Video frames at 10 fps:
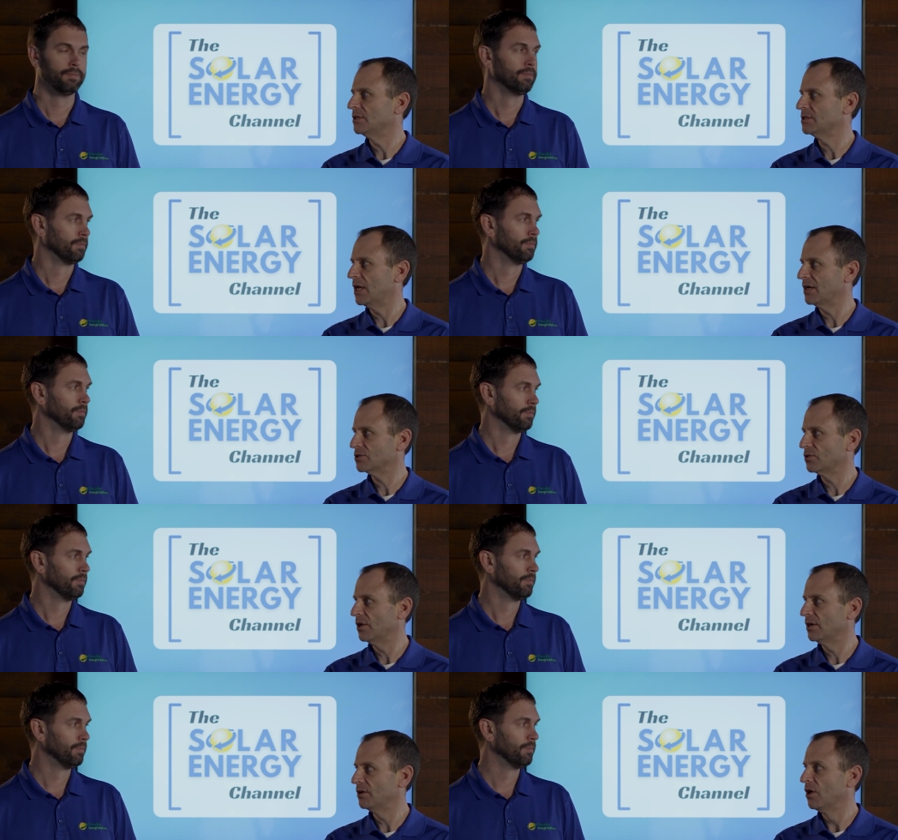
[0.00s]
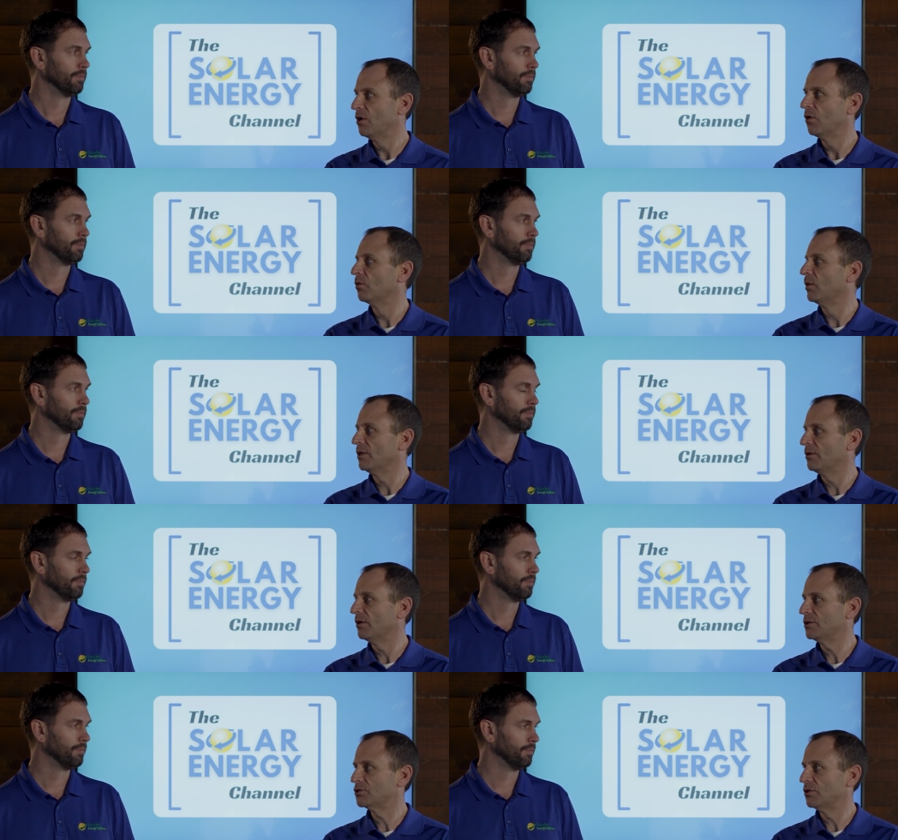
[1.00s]
Speaker 1: the tax credit, or whether
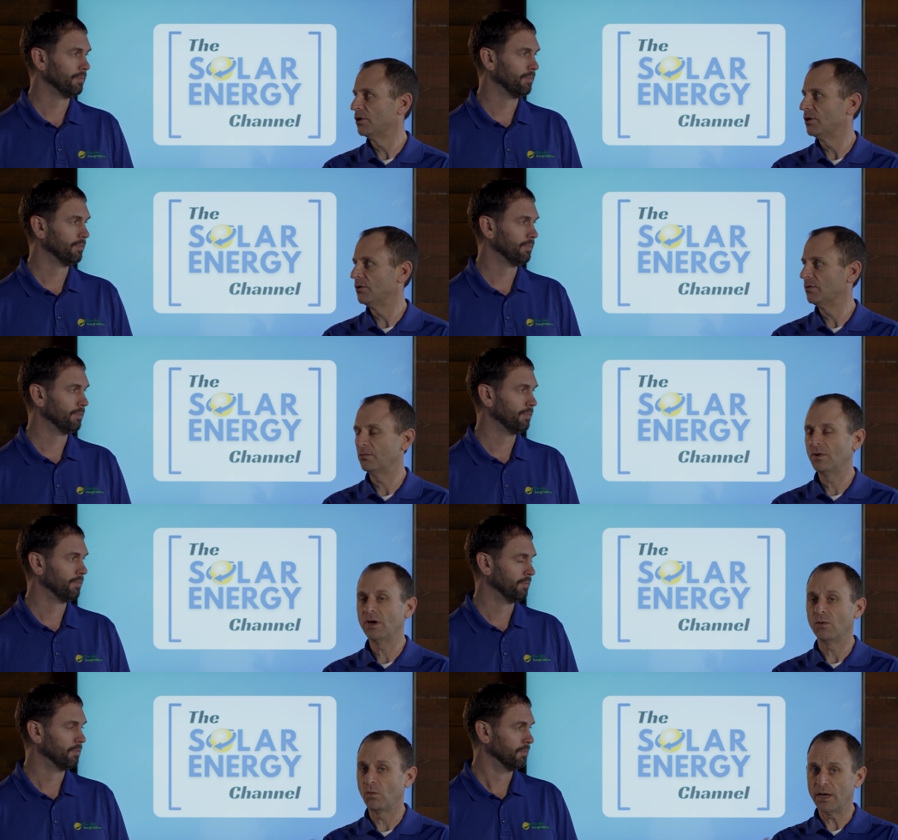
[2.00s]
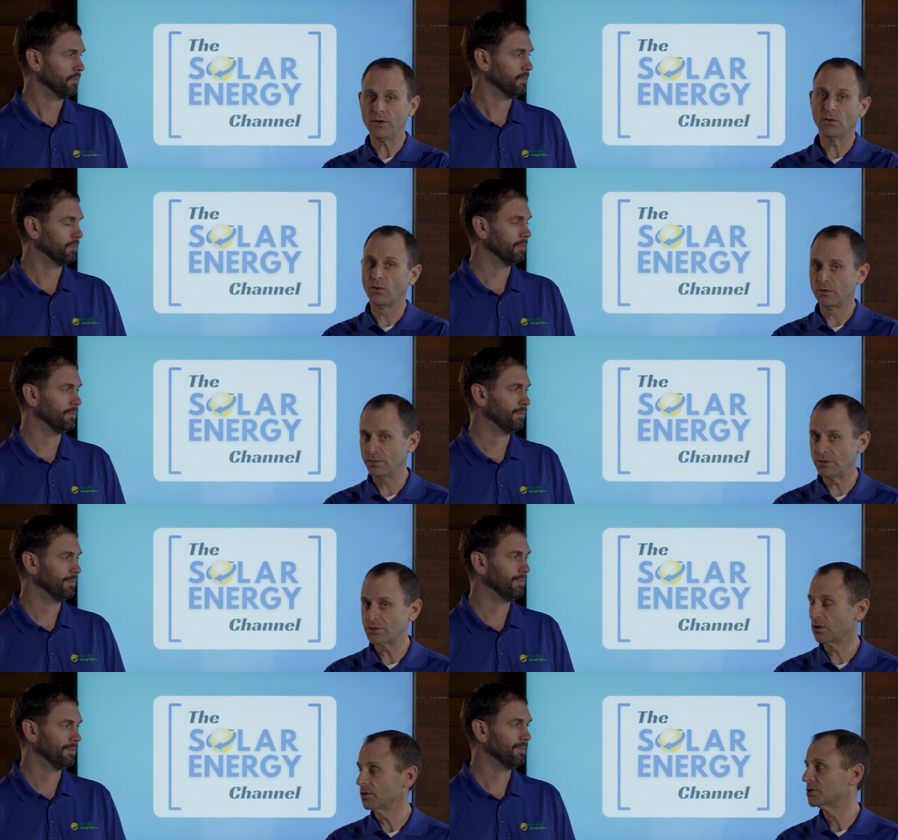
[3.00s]
I should uh, wait or mm-hmm.
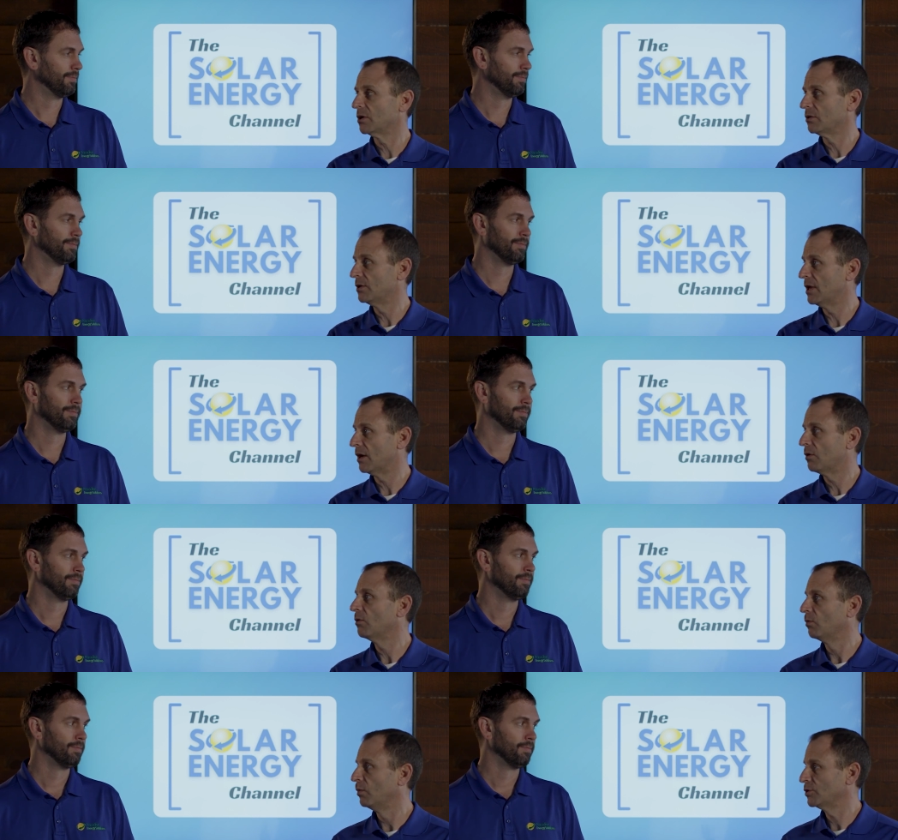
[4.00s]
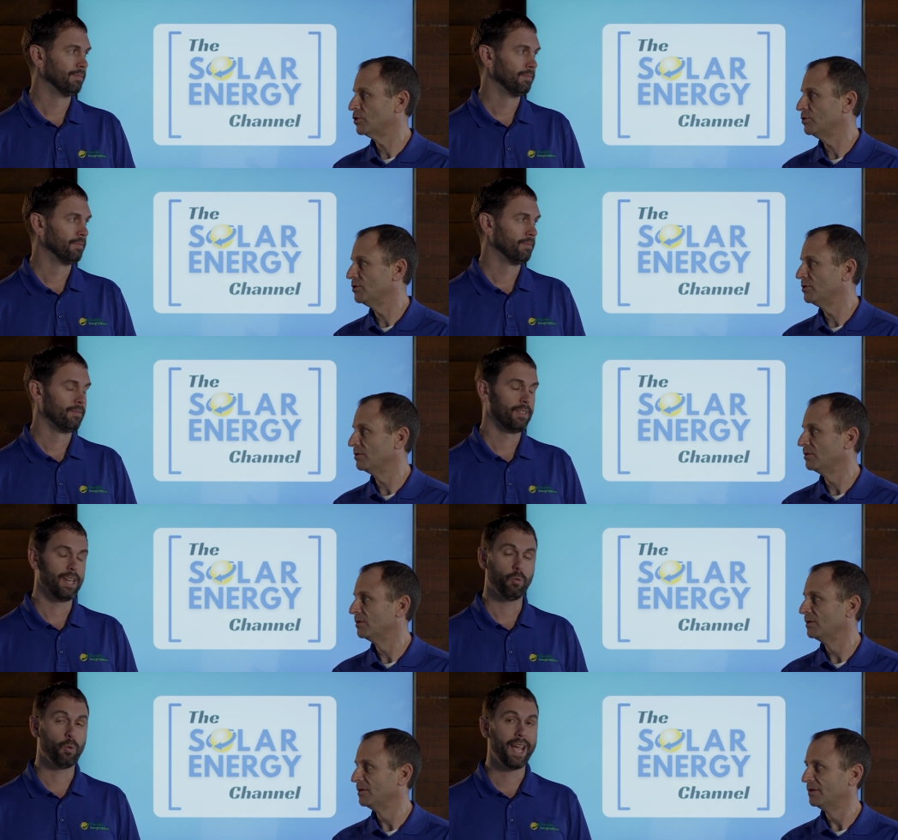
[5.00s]
install solar now, what should you do?
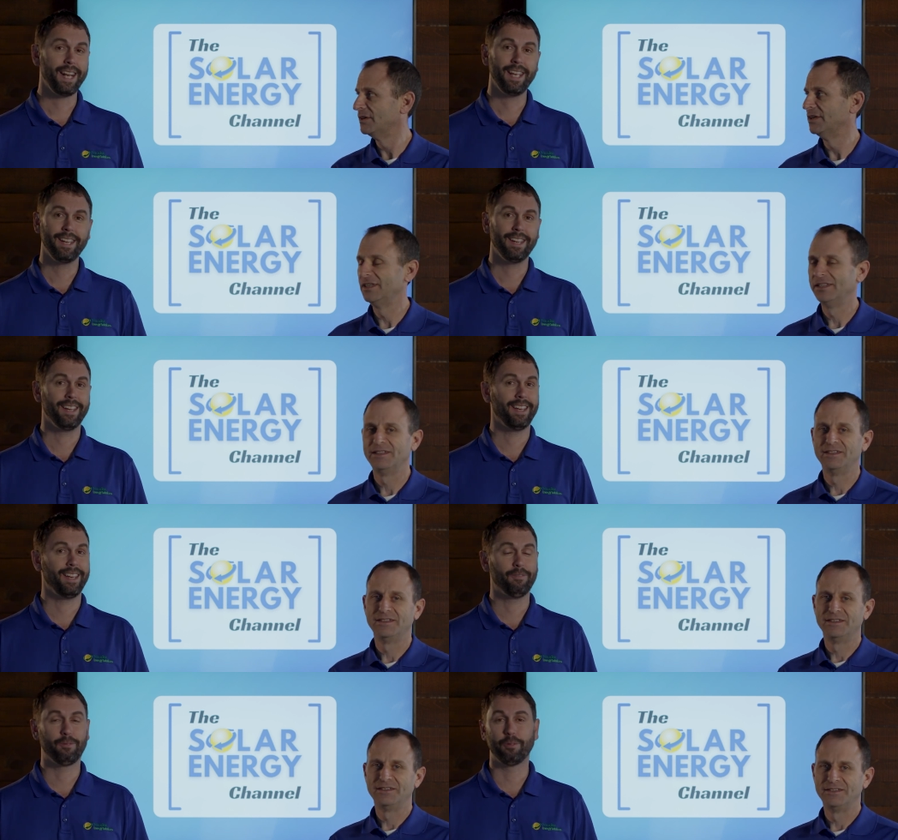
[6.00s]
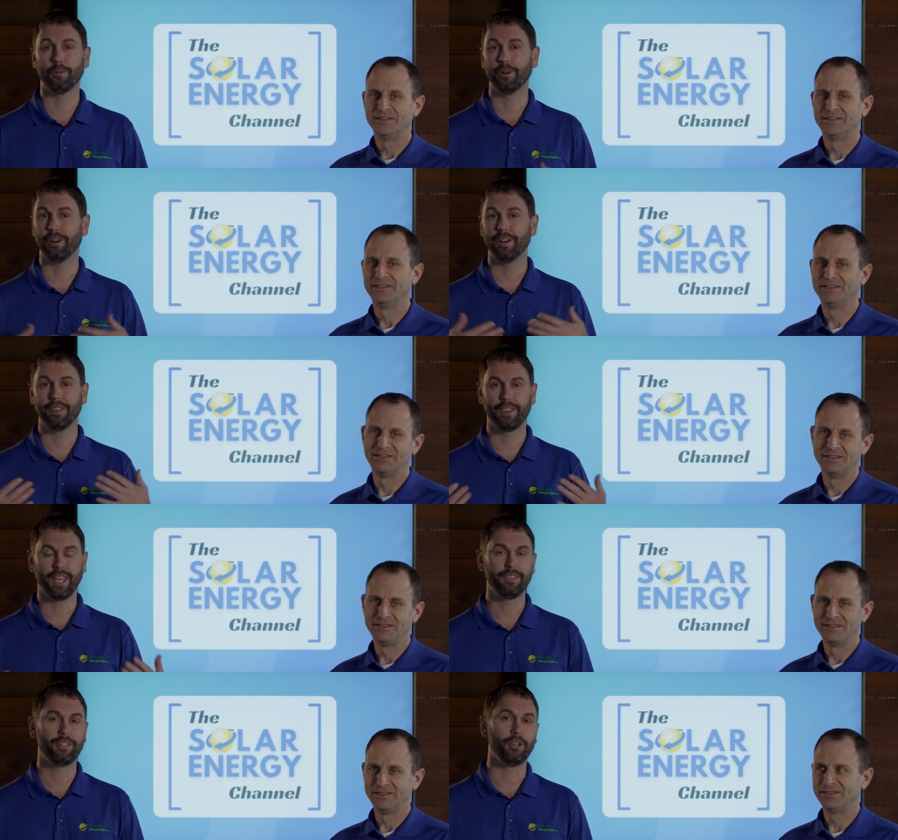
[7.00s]
Yeah,
Speaker 2: waiting for
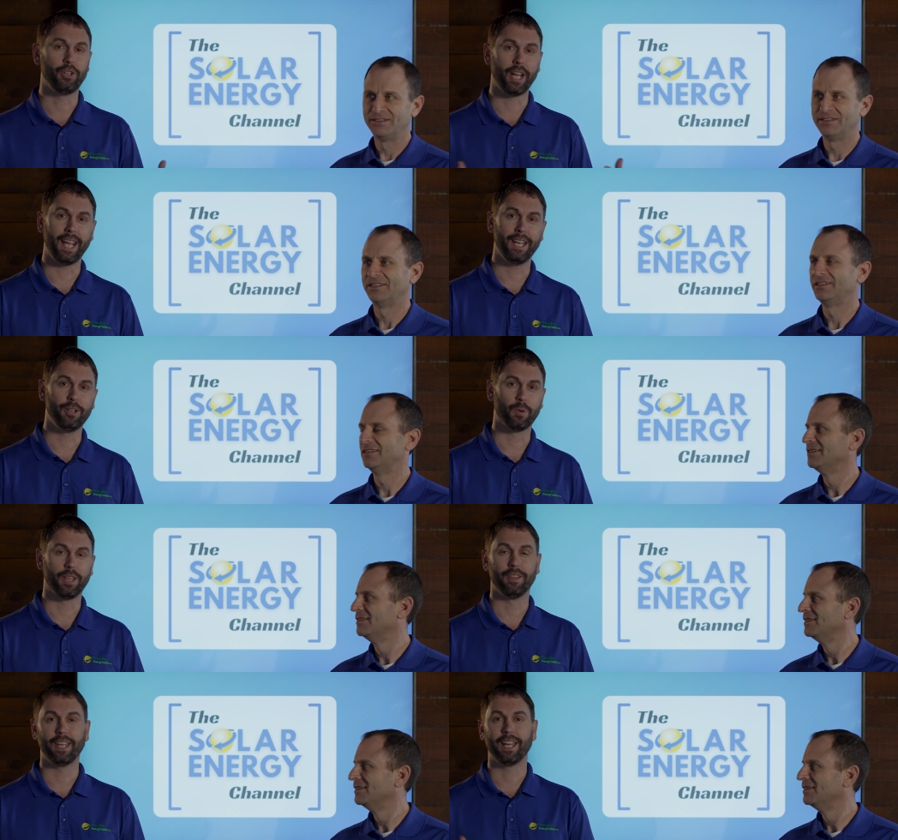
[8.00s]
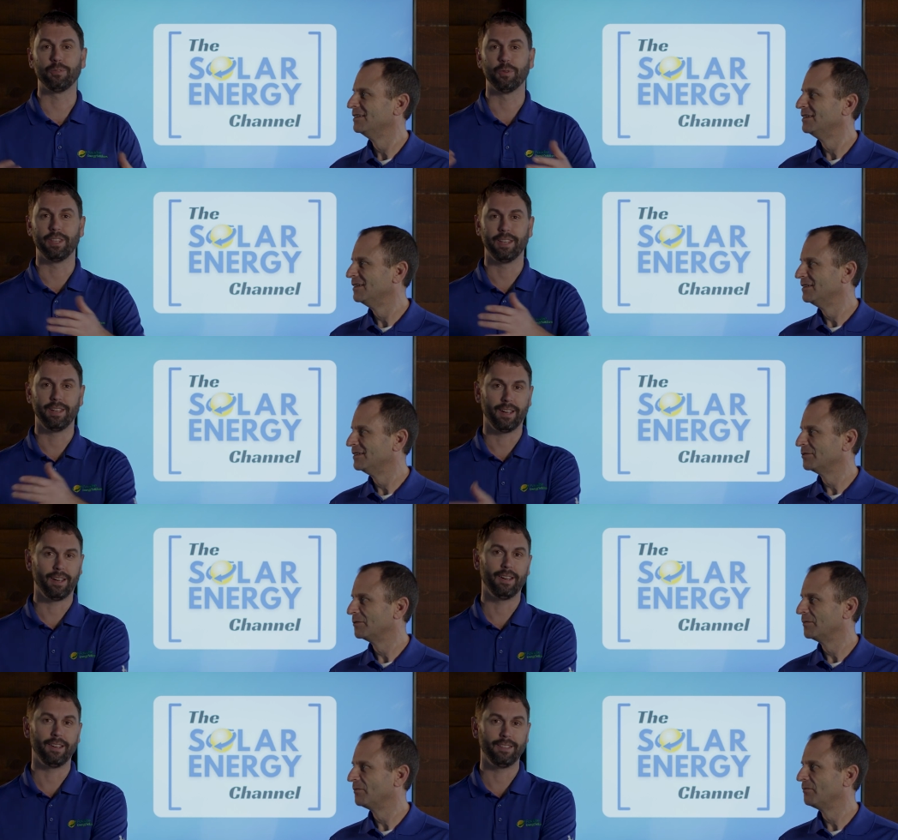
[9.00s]
things to change, whether that's with
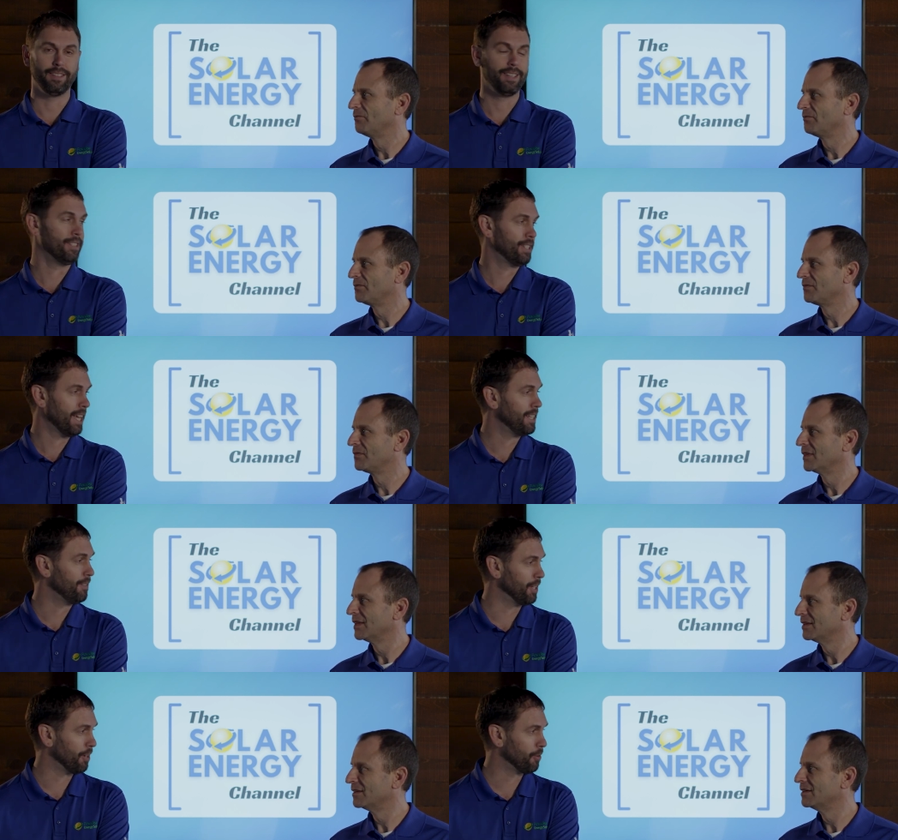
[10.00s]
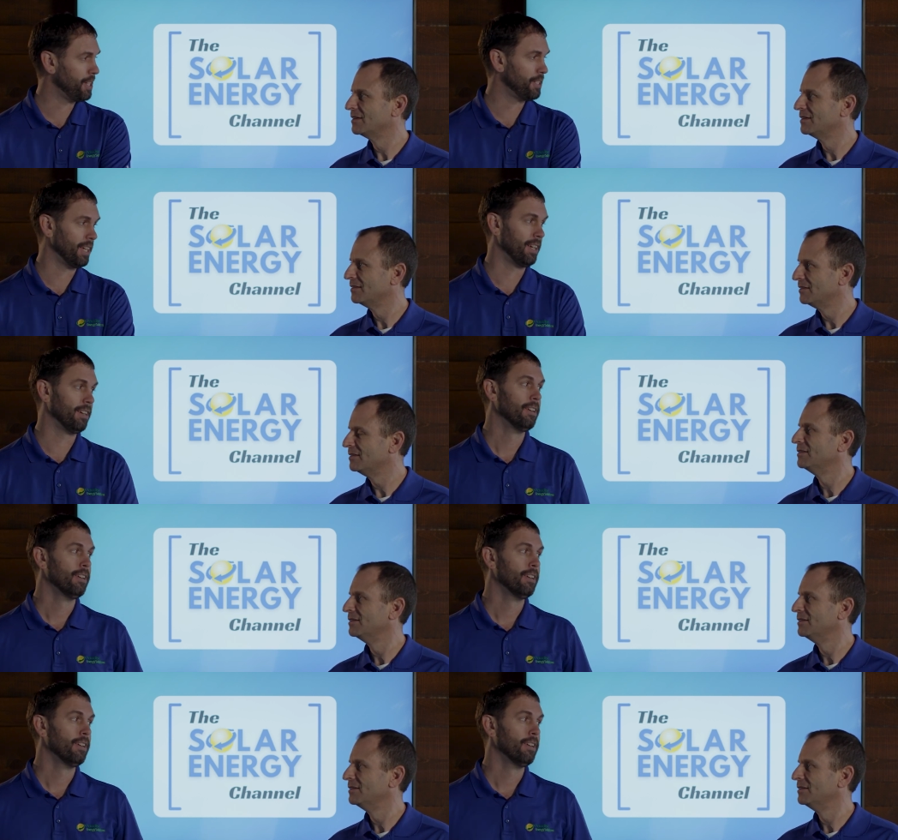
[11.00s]
uh, incentives increasing